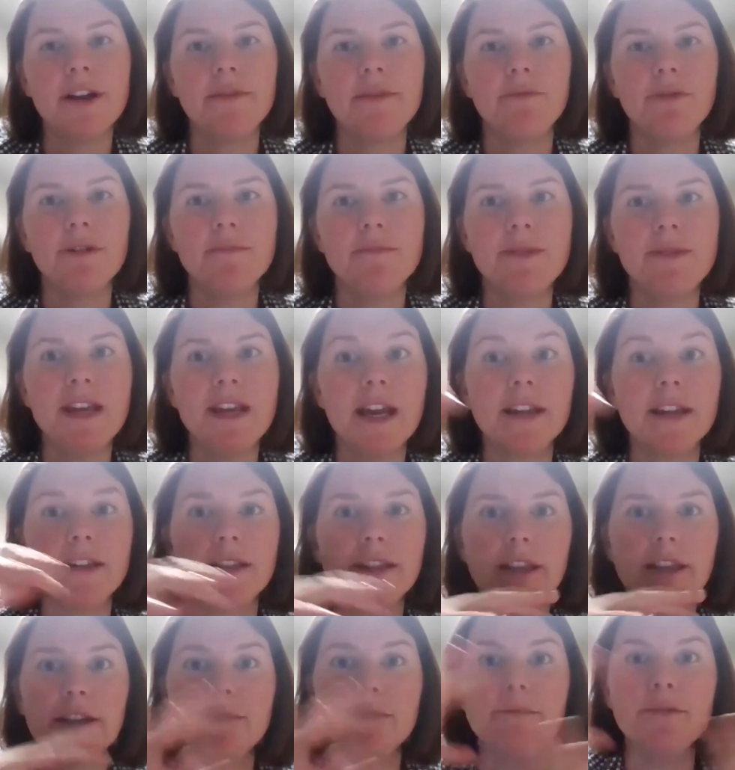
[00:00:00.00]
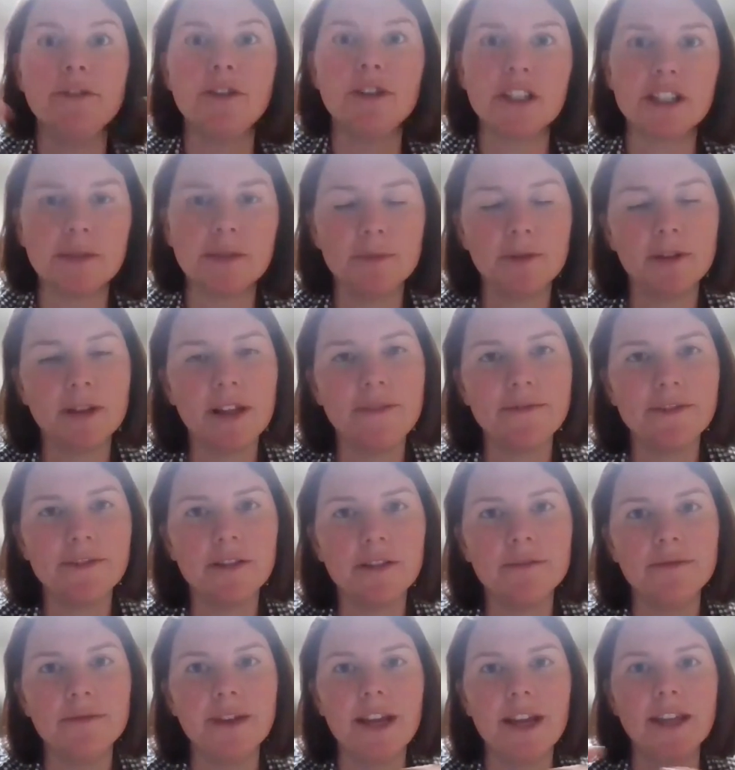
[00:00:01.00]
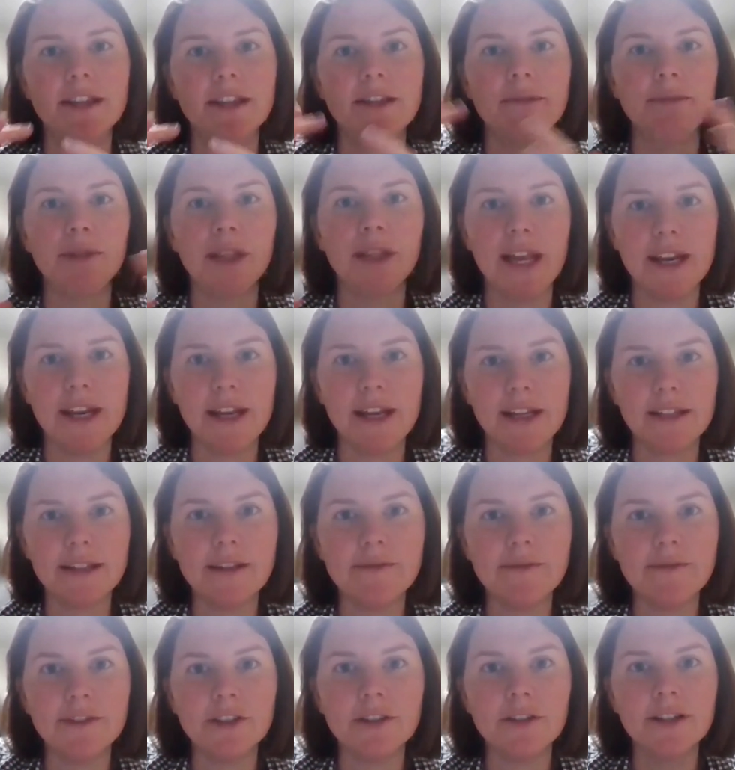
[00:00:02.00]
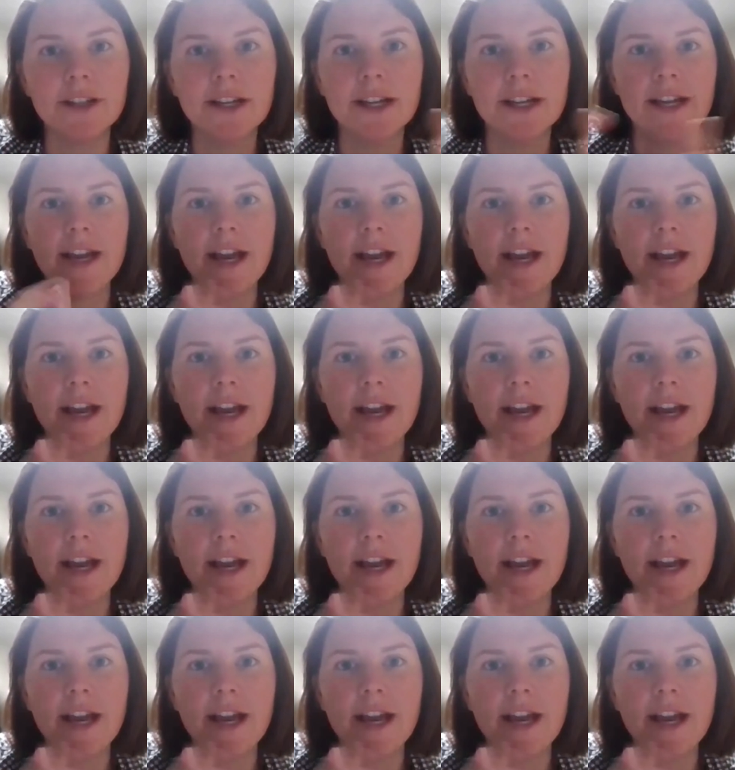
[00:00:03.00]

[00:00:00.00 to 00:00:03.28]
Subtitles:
would be at the municipal level and the planning level,